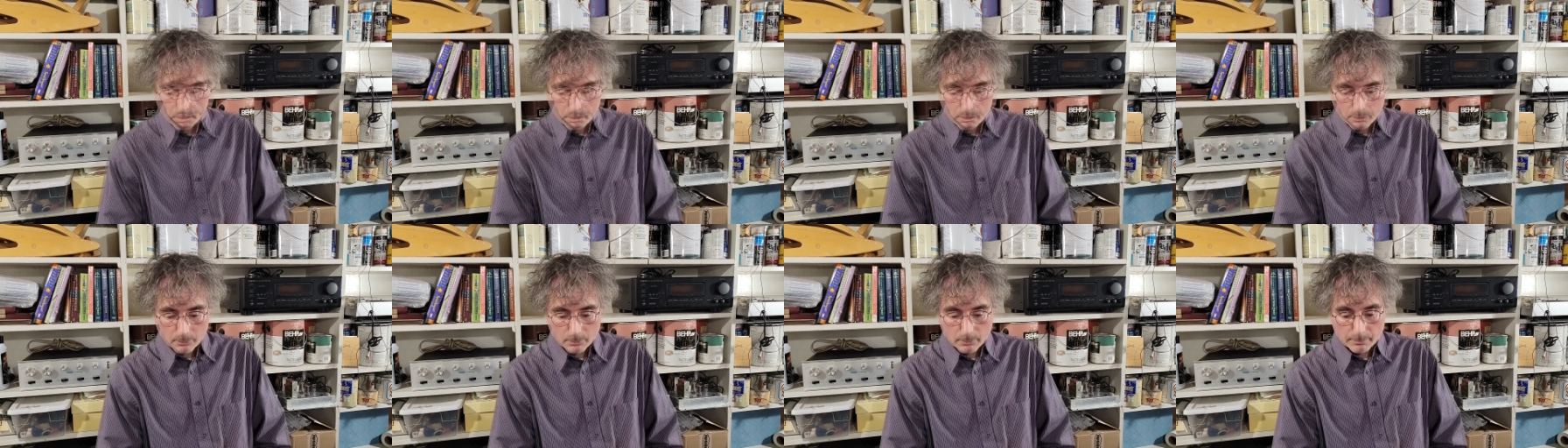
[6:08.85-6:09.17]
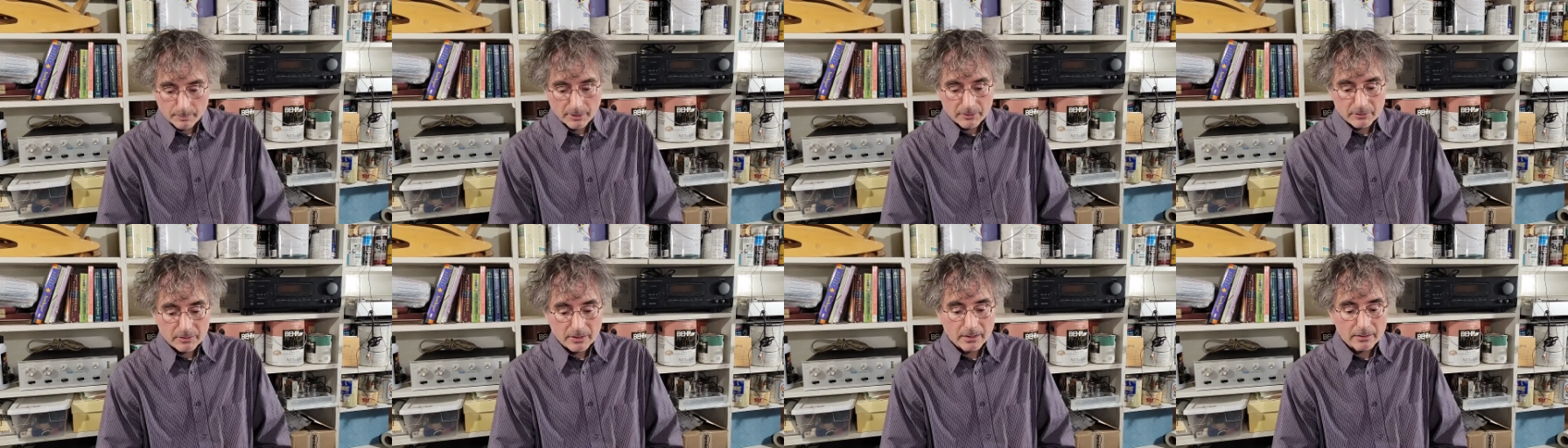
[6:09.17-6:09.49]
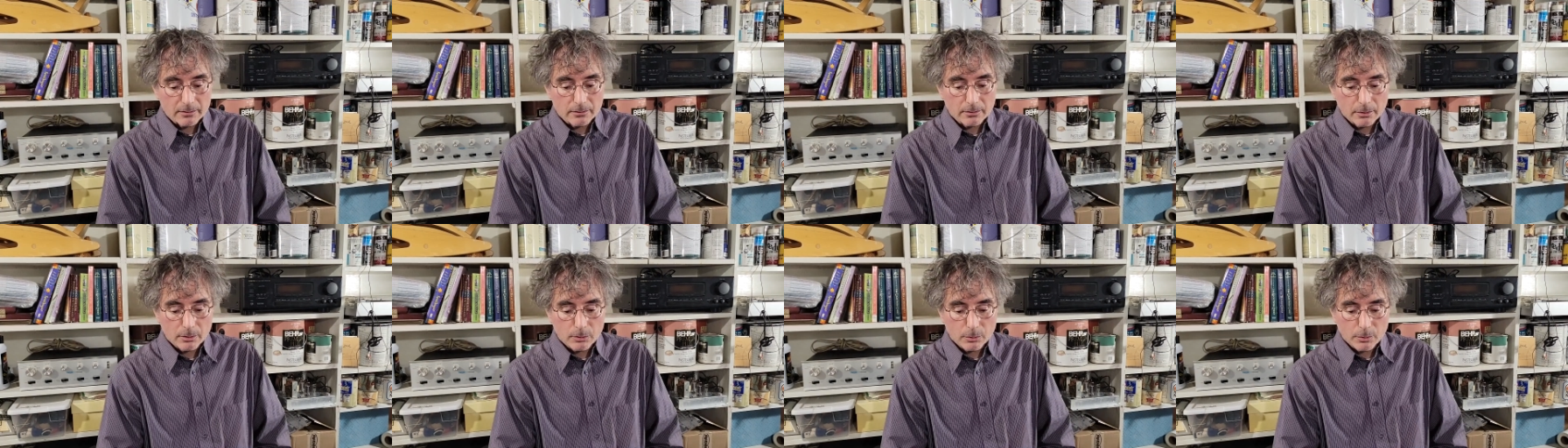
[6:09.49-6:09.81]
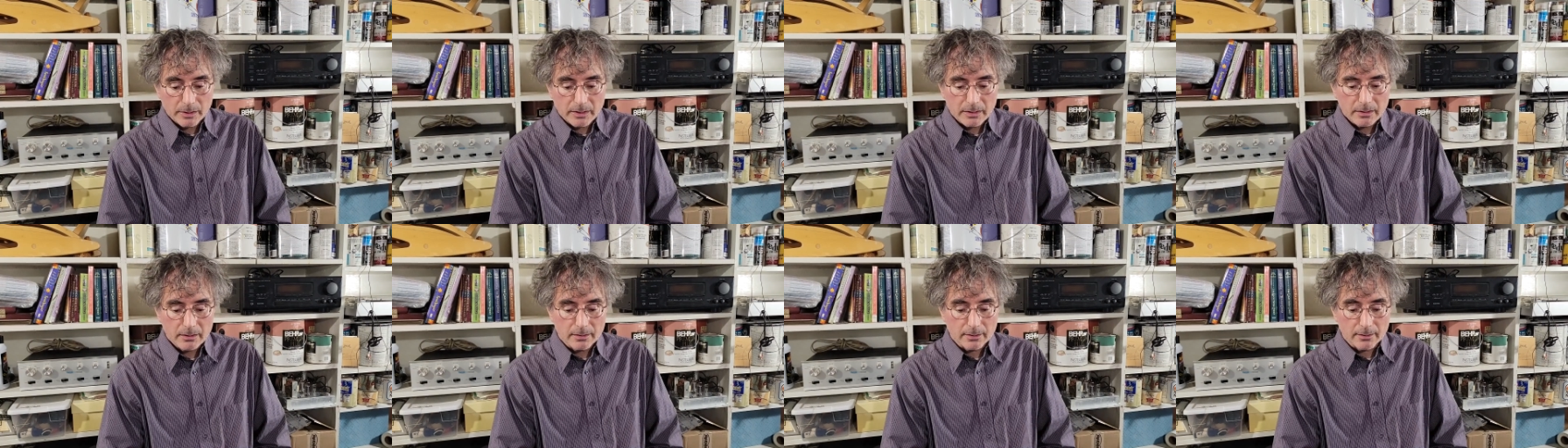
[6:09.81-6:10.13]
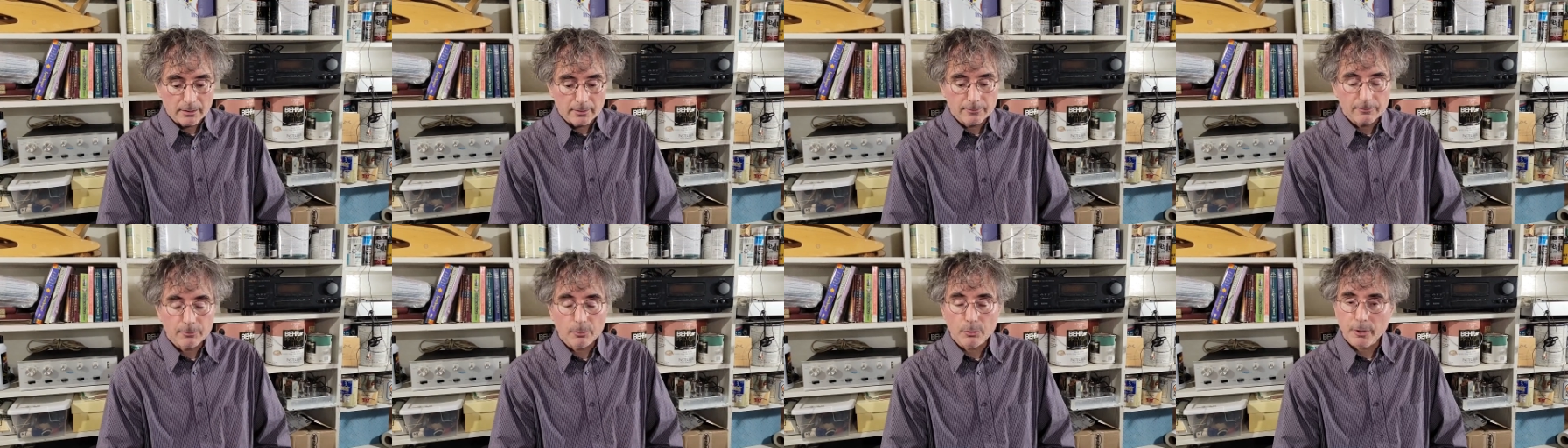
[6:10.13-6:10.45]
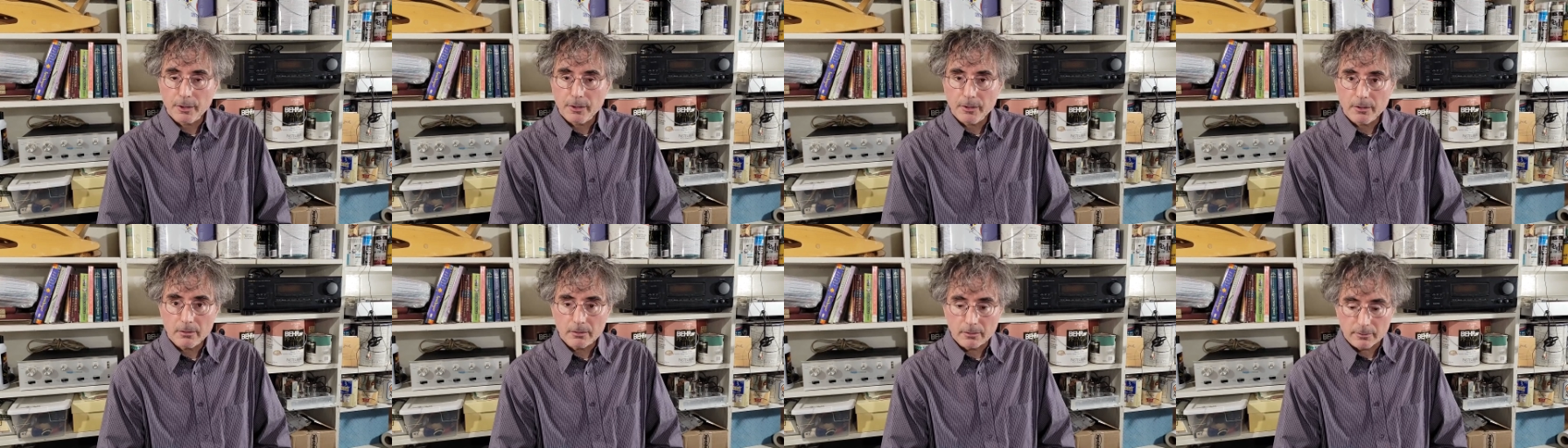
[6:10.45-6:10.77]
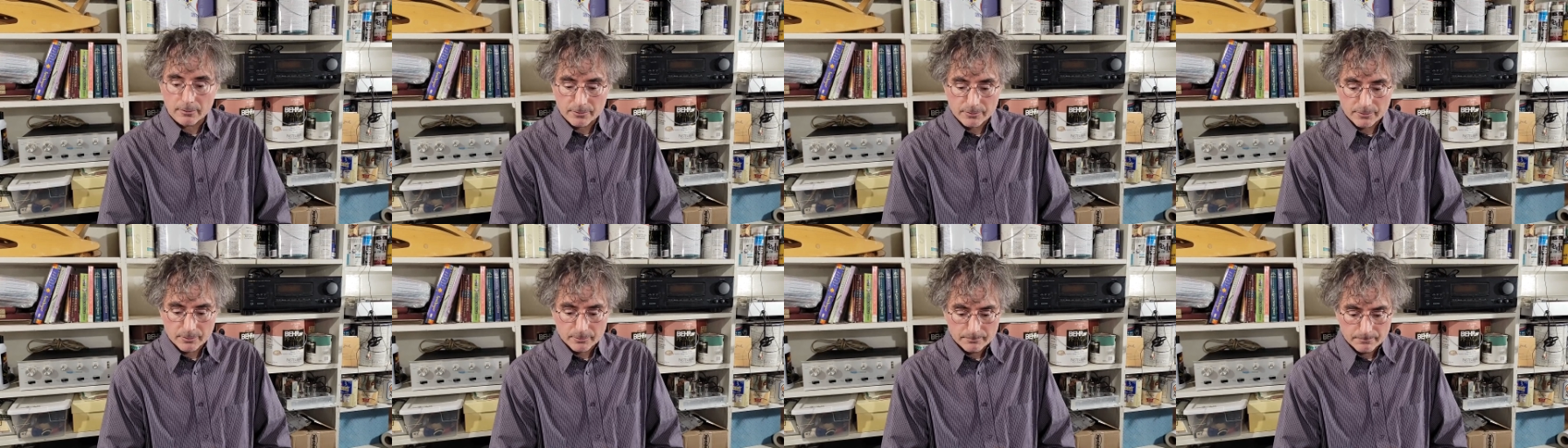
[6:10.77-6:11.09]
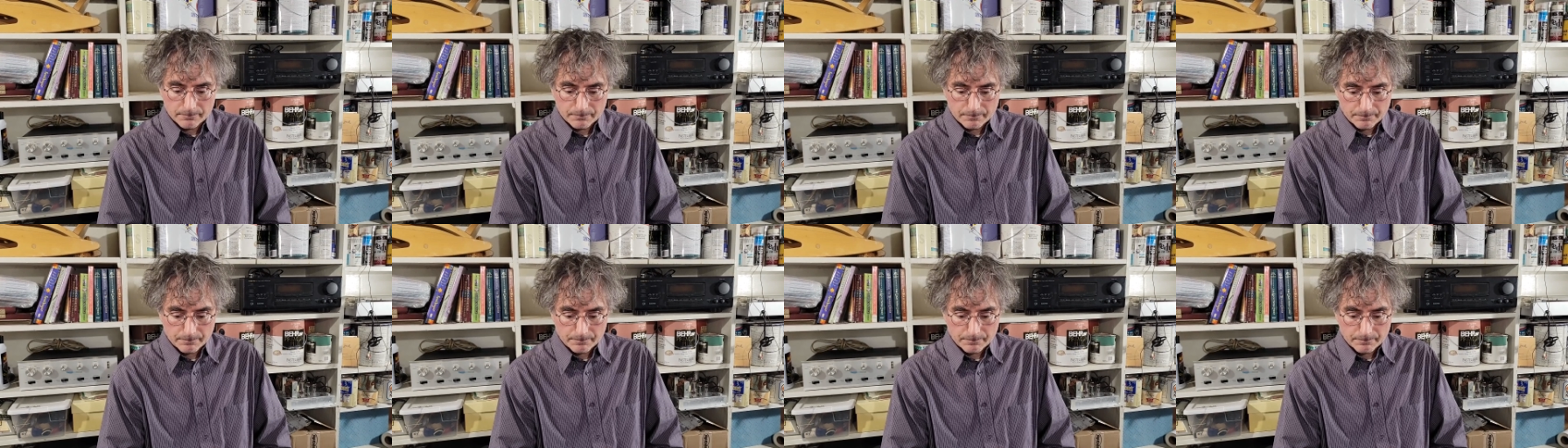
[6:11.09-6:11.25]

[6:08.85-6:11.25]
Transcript: What about that low E, 40 hertz?